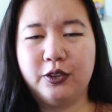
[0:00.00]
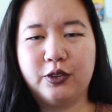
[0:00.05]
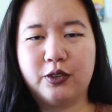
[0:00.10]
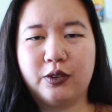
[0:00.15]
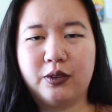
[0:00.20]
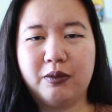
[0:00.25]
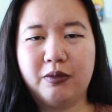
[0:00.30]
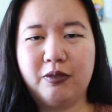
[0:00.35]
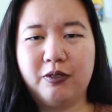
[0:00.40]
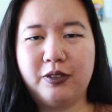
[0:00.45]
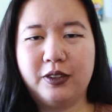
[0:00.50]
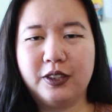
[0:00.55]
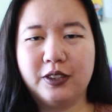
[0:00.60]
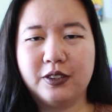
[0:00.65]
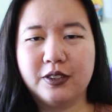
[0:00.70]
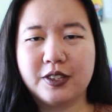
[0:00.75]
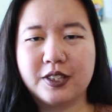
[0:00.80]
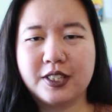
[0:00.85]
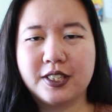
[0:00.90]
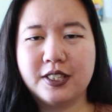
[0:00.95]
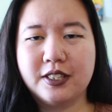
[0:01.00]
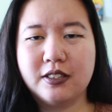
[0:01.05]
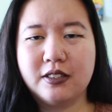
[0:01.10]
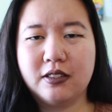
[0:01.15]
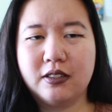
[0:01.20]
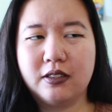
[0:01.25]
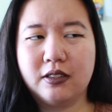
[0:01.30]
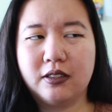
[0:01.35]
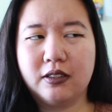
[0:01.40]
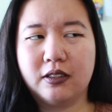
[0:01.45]
New Dorm
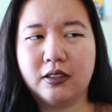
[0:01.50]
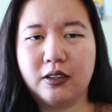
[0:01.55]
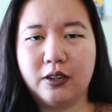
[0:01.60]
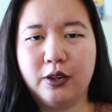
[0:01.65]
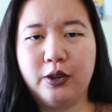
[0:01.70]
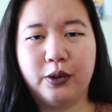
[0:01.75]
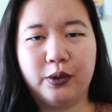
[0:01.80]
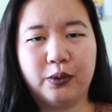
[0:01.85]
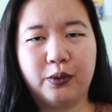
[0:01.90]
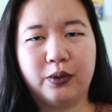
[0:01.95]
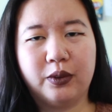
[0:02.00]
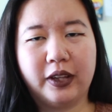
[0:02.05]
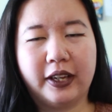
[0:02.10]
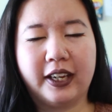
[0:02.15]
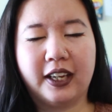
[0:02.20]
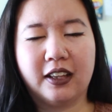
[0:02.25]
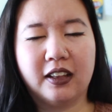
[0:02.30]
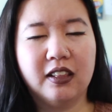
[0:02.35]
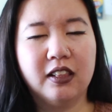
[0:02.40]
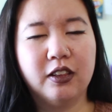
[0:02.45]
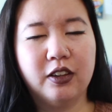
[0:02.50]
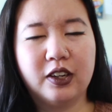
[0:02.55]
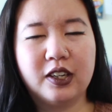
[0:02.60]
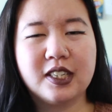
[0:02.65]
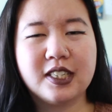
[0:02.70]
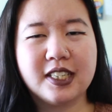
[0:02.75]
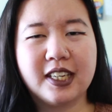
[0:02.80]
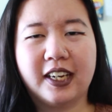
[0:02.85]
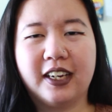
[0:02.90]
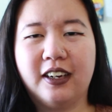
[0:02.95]
feels new, like it
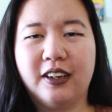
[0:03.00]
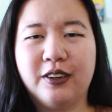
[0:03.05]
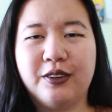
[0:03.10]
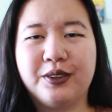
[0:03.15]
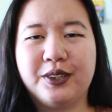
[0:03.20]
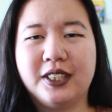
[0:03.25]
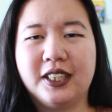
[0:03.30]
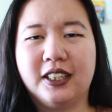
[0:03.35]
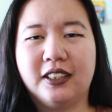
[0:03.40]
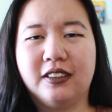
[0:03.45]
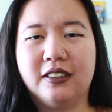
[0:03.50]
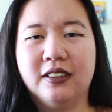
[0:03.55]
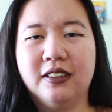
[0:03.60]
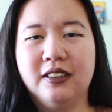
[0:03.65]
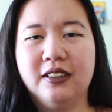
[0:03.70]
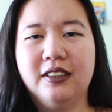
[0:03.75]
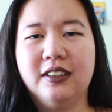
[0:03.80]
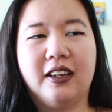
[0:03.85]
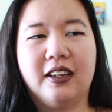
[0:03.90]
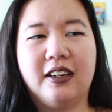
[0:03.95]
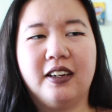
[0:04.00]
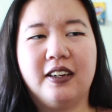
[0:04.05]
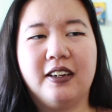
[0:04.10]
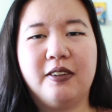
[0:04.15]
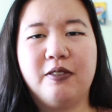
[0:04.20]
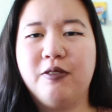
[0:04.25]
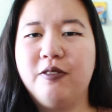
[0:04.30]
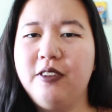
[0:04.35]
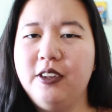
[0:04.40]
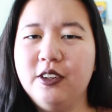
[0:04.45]
looks like a hotel and
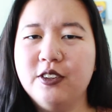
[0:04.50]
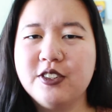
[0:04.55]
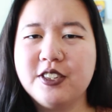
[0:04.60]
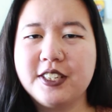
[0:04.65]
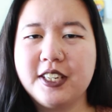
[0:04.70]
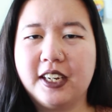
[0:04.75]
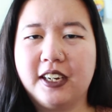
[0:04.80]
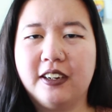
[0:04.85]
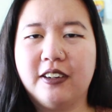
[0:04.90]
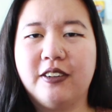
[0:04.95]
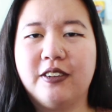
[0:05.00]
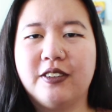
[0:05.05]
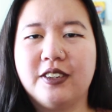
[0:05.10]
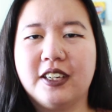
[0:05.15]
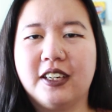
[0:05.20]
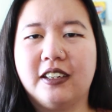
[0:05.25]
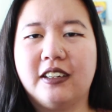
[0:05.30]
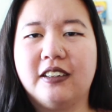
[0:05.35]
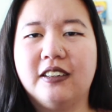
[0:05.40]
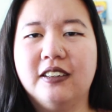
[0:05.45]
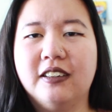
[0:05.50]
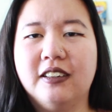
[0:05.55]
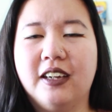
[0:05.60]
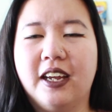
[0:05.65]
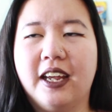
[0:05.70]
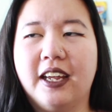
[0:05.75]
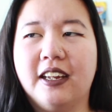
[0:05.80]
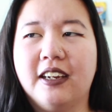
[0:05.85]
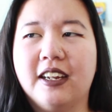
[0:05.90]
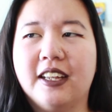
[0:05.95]
it feels like a hotel,
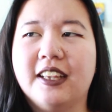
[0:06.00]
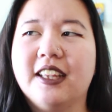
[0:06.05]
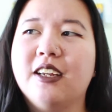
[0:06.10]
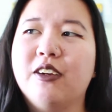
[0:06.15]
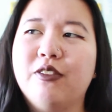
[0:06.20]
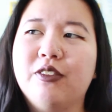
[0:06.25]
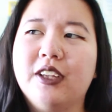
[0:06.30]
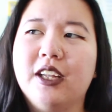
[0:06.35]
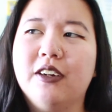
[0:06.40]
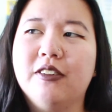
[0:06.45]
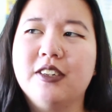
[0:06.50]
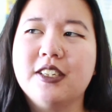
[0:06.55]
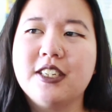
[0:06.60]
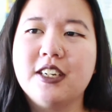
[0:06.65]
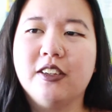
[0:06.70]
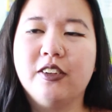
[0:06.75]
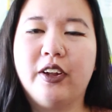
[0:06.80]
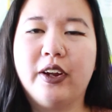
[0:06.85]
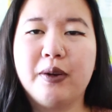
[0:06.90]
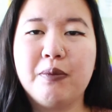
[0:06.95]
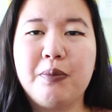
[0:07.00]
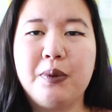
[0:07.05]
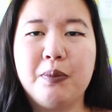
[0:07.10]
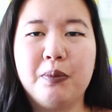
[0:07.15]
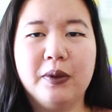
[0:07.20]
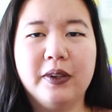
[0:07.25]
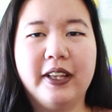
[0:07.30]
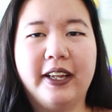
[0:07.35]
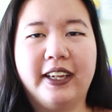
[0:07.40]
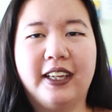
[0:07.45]
and I think for that reason a lot of
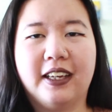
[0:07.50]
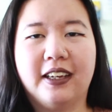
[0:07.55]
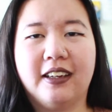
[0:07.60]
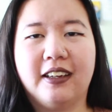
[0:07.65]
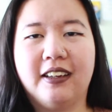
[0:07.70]
people like